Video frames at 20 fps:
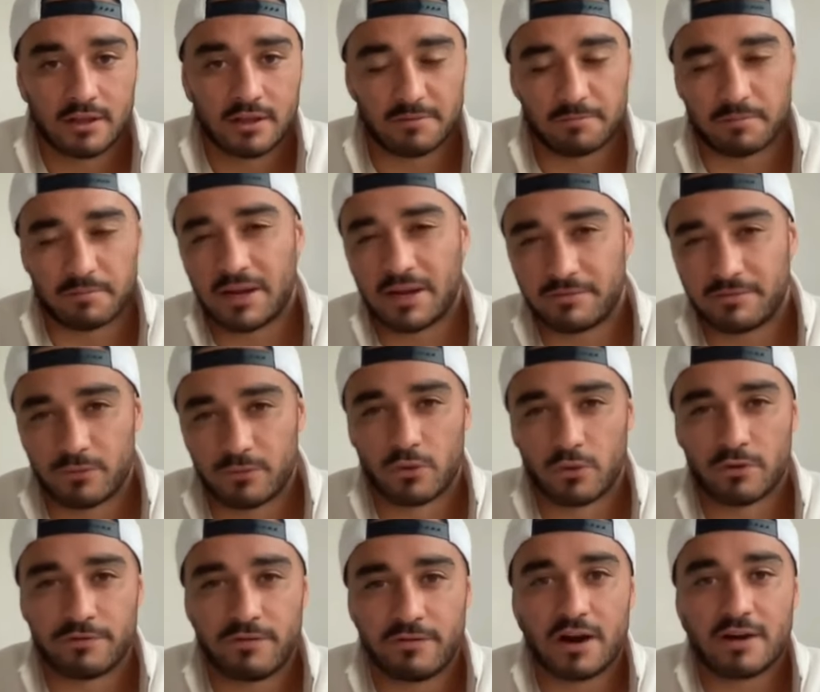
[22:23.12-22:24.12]
They've played
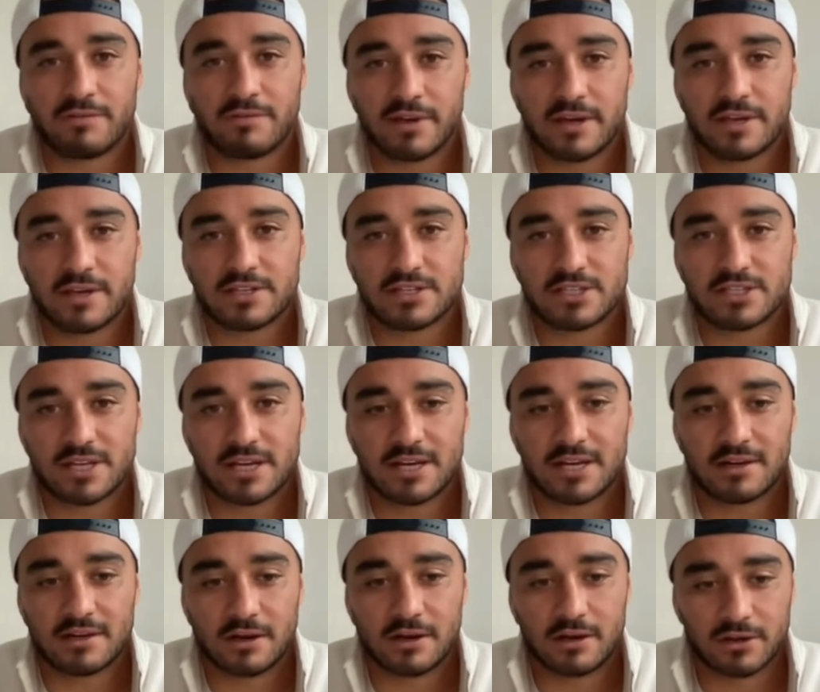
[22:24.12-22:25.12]
four or five years,
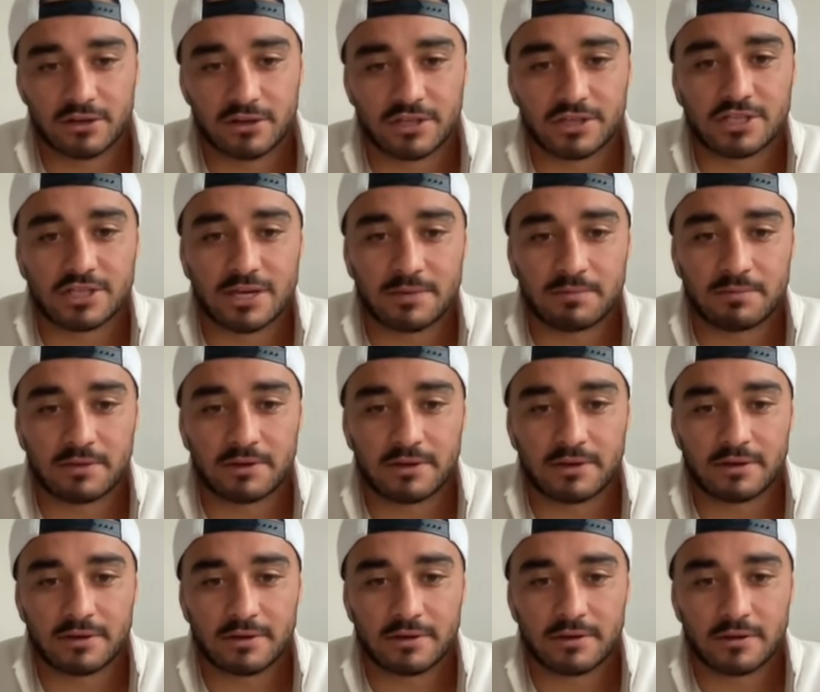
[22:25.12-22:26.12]
and I look at the depth
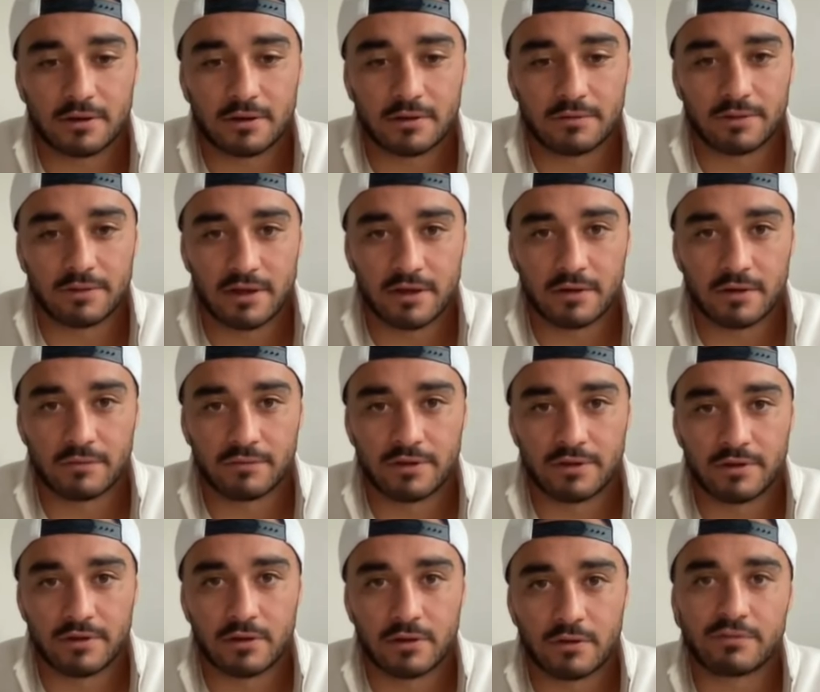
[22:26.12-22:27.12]
in of their of
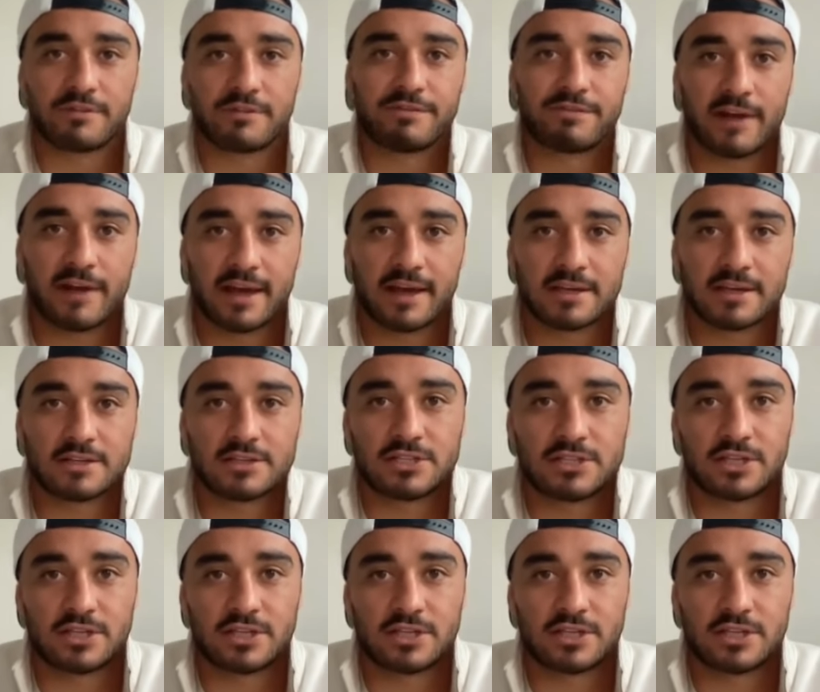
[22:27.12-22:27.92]
their of their flankers.